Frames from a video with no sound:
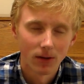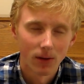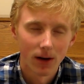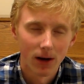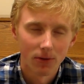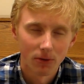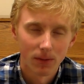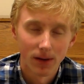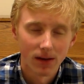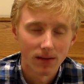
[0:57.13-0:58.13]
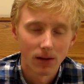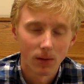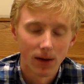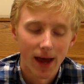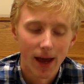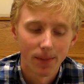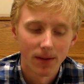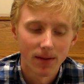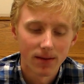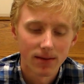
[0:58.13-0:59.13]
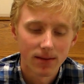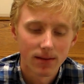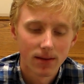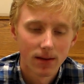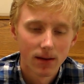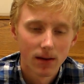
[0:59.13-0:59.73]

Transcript: into our country because look what happens.